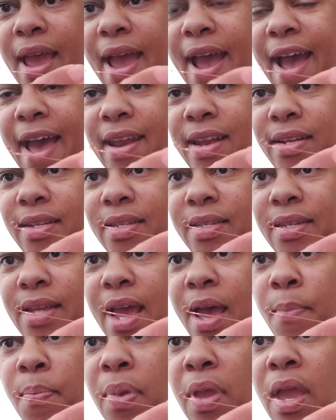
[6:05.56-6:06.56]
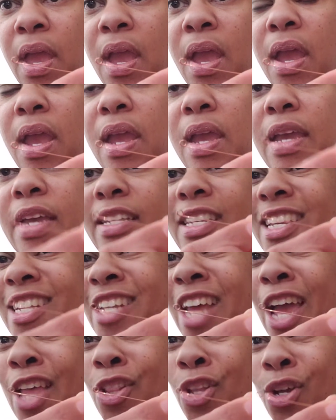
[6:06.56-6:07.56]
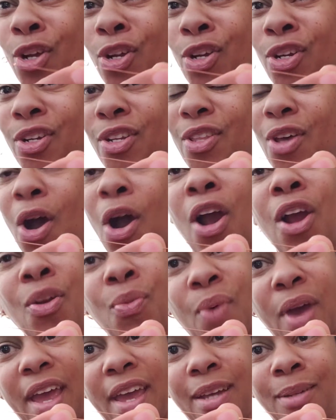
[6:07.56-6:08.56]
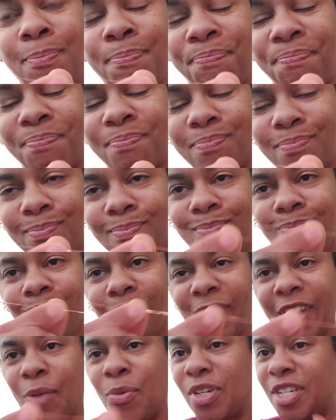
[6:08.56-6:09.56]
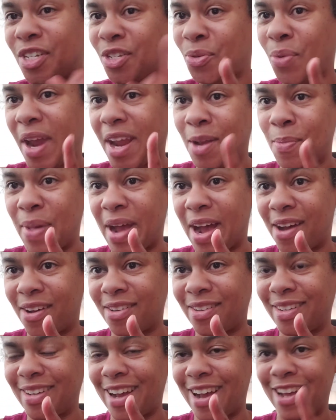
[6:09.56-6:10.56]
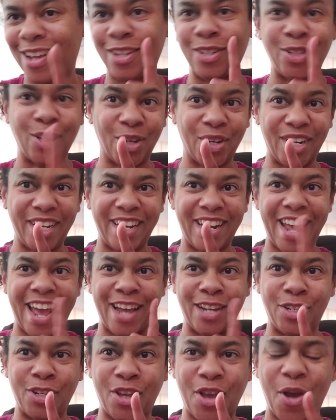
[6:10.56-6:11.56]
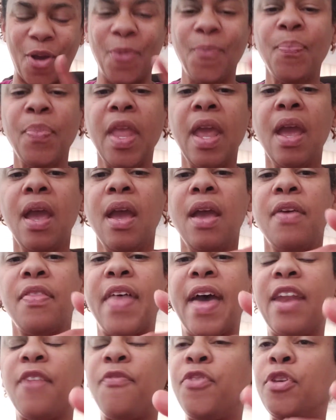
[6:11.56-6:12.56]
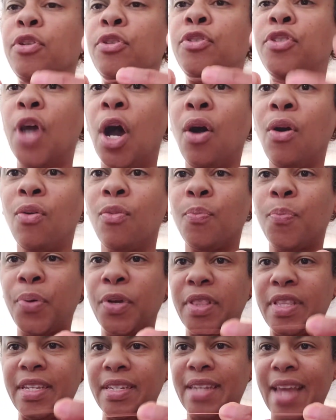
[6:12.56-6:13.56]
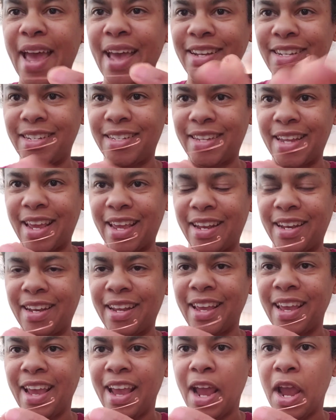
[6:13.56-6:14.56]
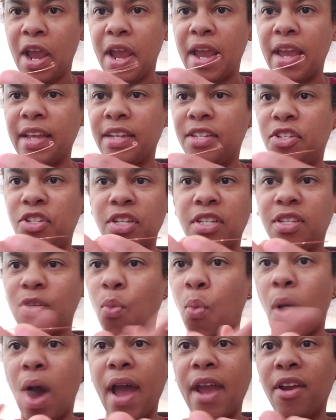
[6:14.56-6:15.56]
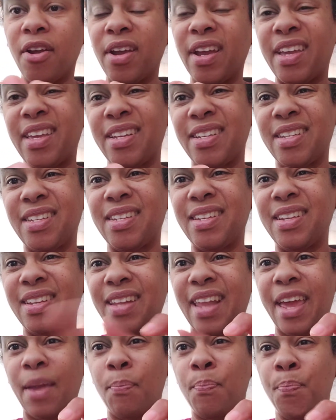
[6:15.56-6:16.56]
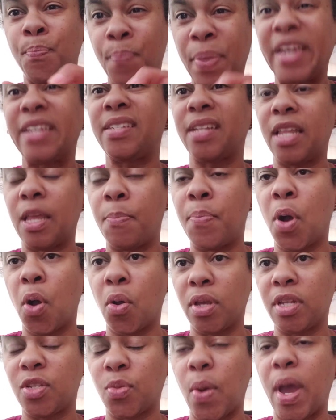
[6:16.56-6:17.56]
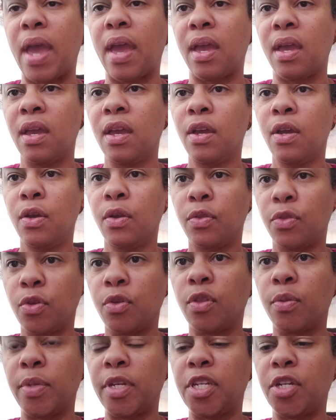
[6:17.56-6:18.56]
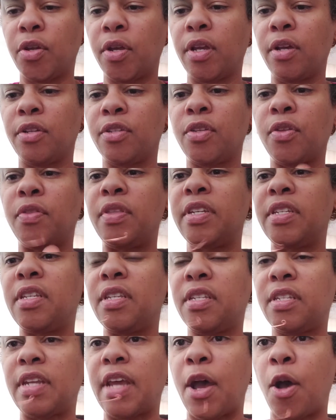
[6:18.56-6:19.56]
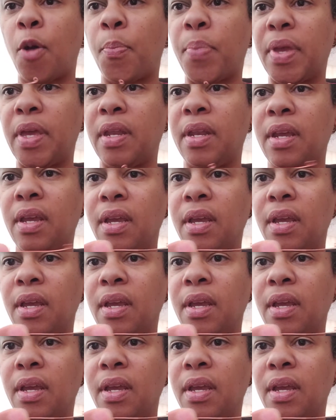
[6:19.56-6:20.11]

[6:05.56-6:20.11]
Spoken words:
added step is because I learned the hard way, which is great about learning as you go, that if you don't put these edges in, it's just a wire. It can like basically poke its way through the material. So this is to help it